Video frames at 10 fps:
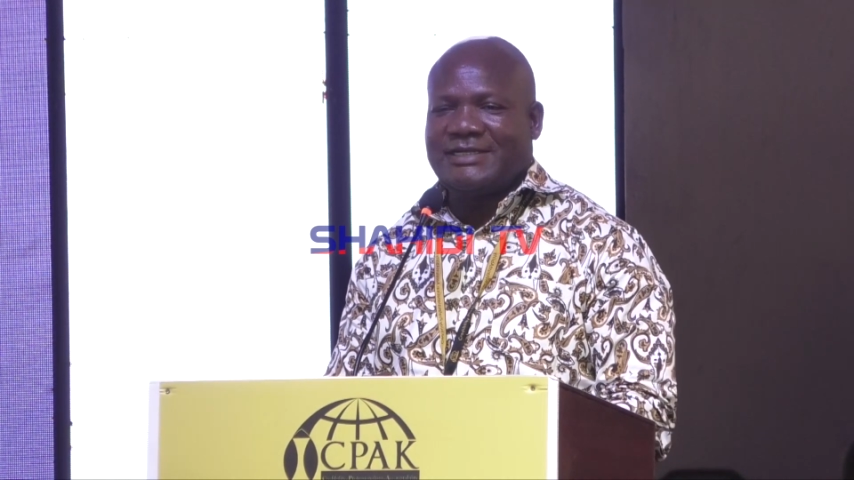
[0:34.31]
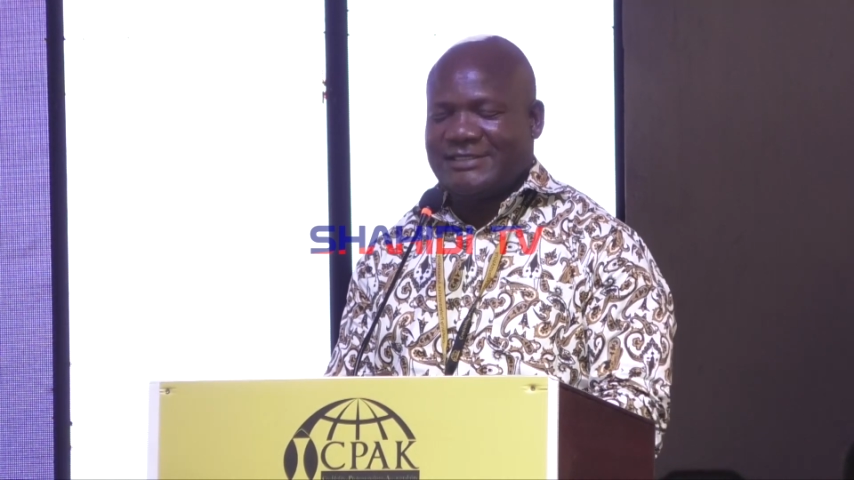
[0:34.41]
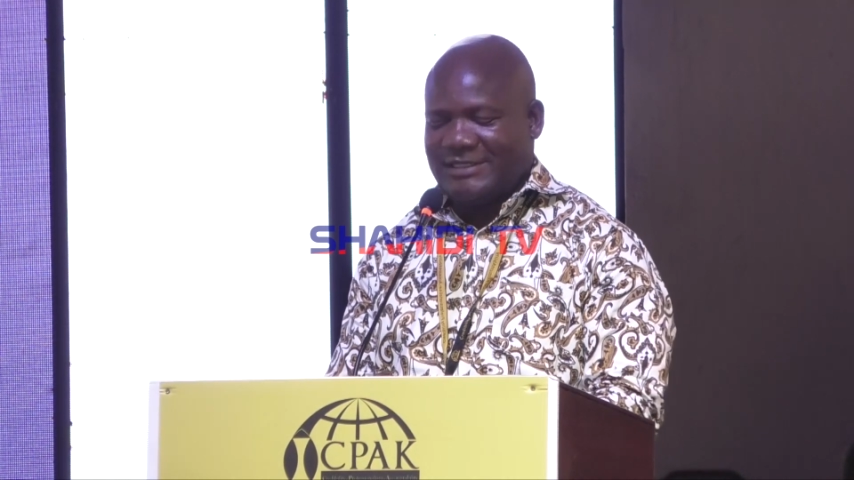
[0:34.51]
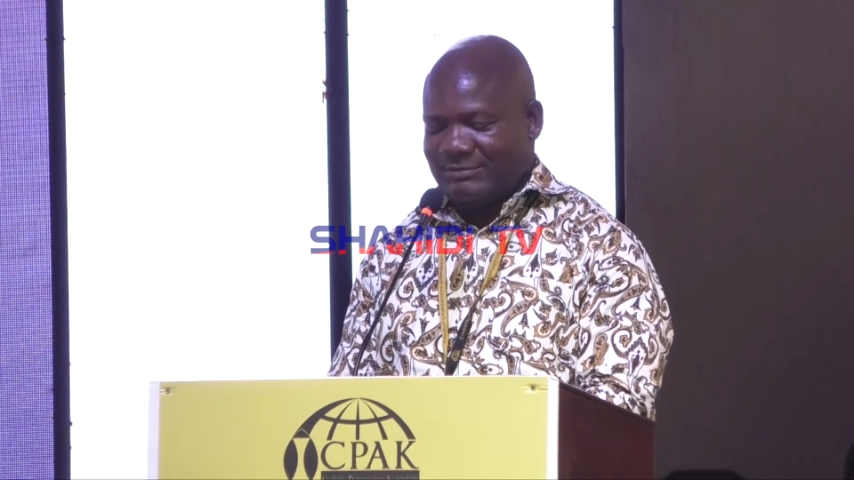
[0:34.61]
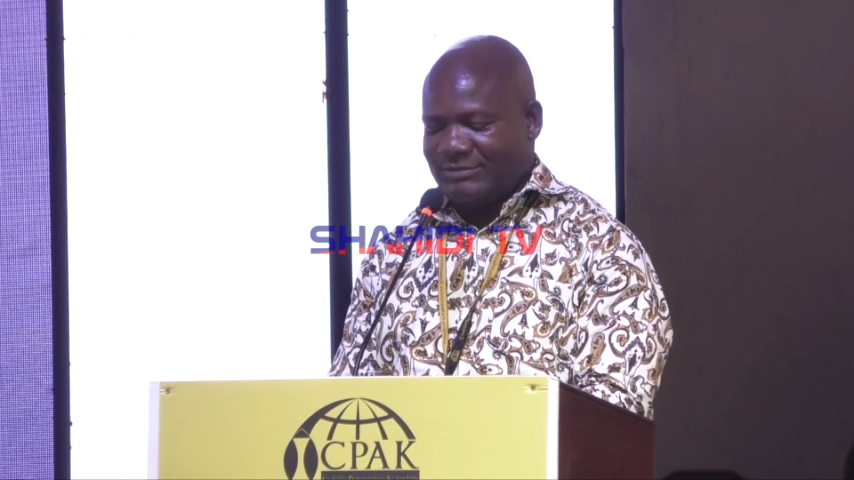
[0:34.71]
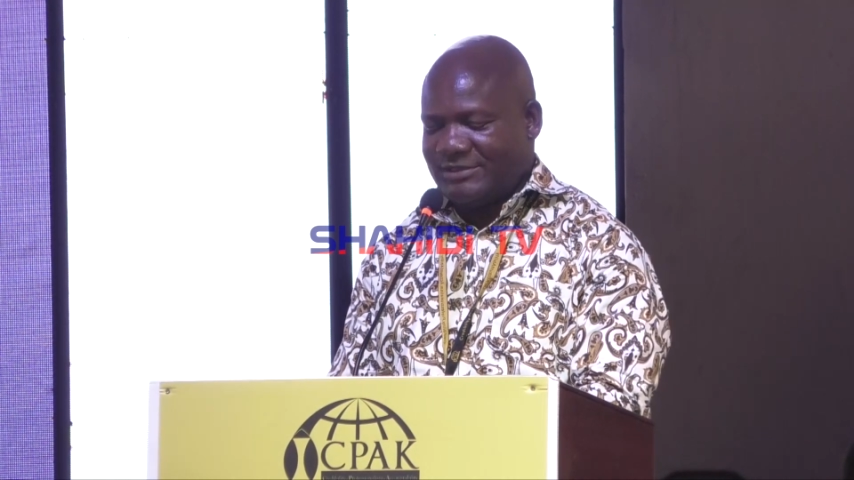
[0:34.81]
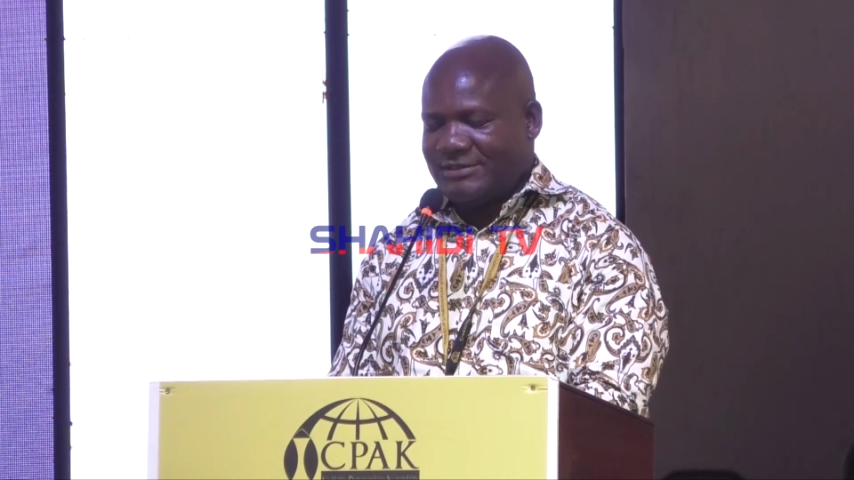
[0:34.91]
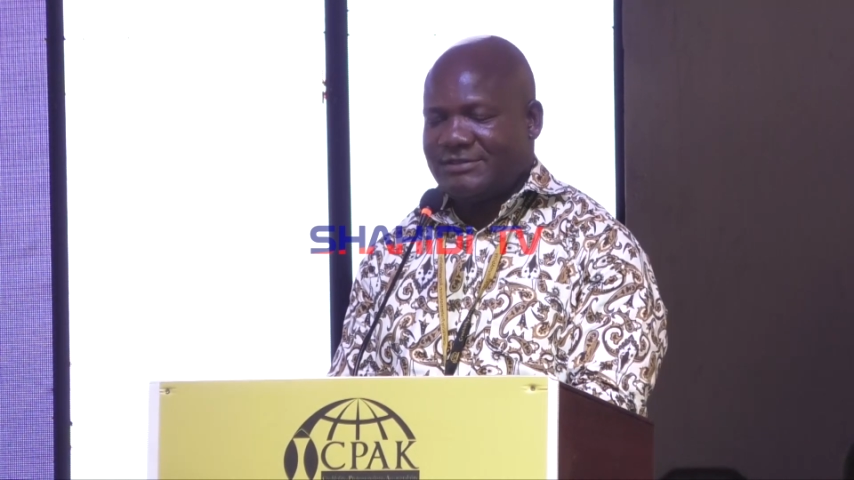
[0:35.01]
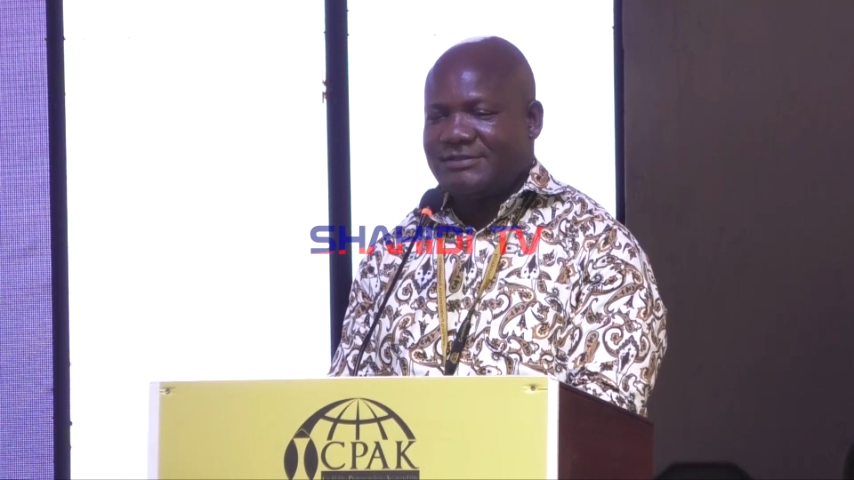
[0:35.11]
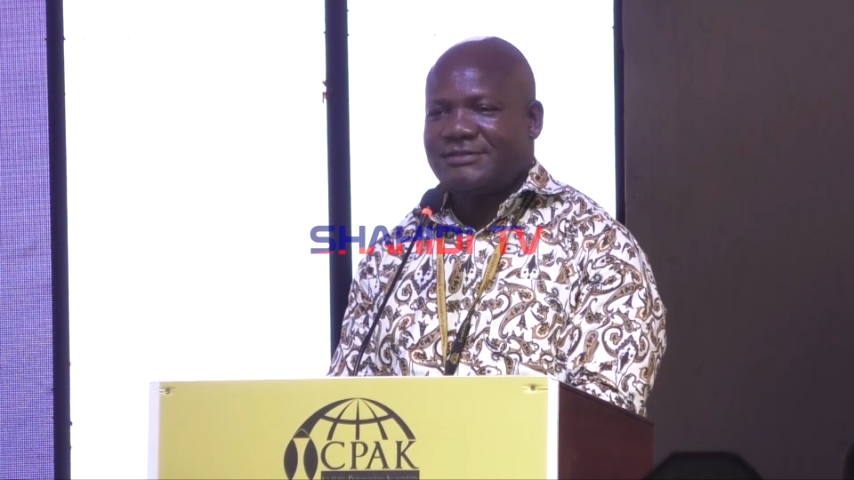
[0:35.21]

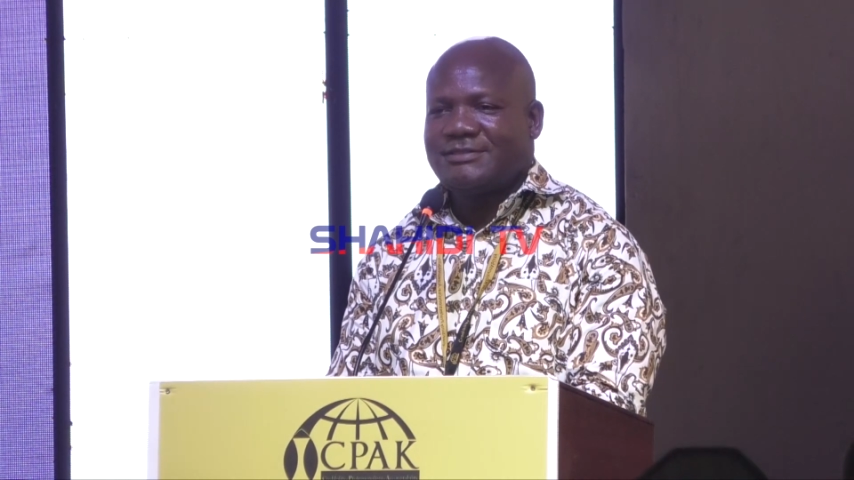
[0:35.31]
attempt